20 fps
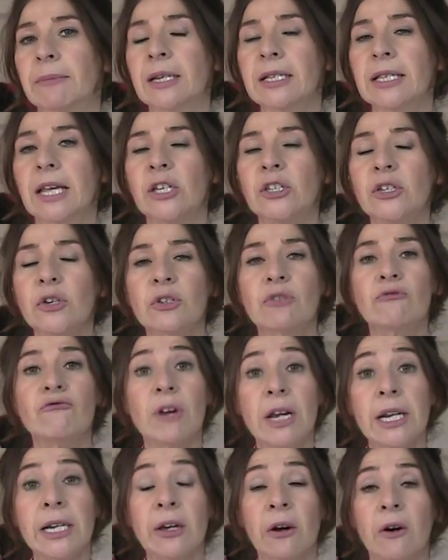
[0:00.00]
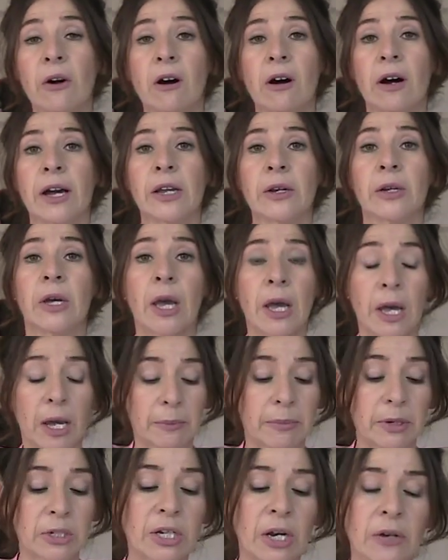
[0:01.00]
They say use a really hot iron,
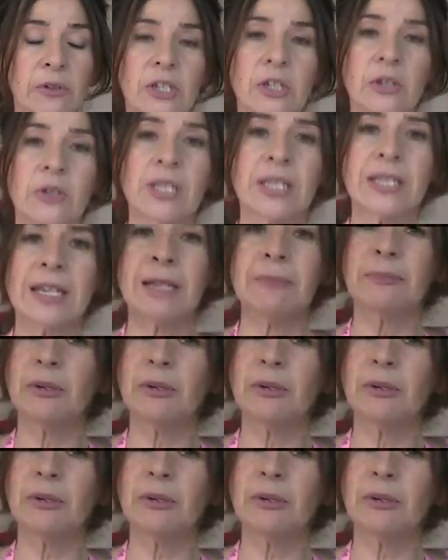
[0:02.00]
but don't use steam.